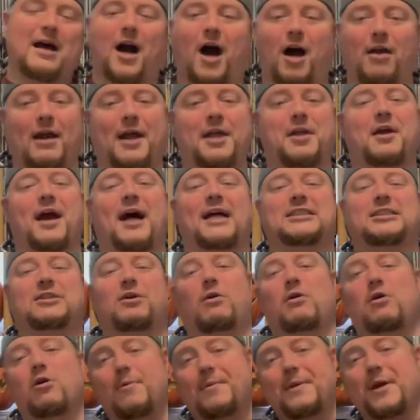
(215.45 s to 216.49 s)
All right, you guys. So
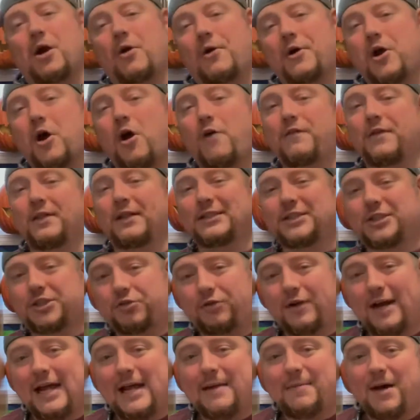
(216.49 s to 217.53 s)
we will be going over the
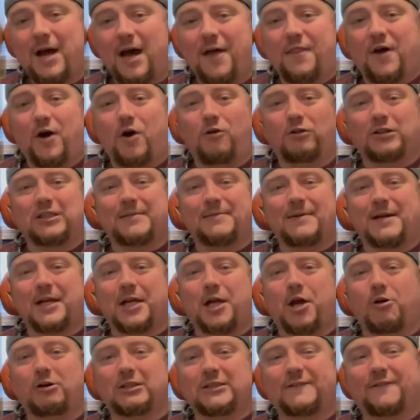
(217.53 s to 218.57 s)
Scream, the Ultimate
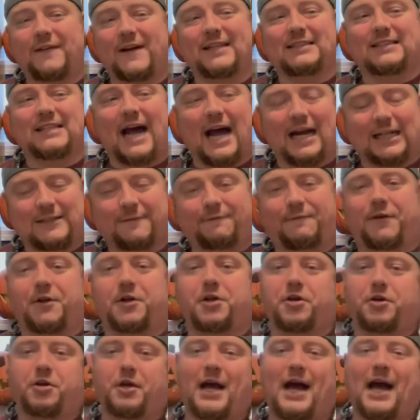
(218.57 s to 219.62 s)
Ghostface action
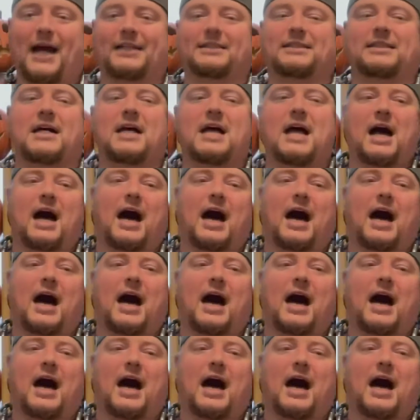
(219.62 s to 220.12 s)
figure, you guys.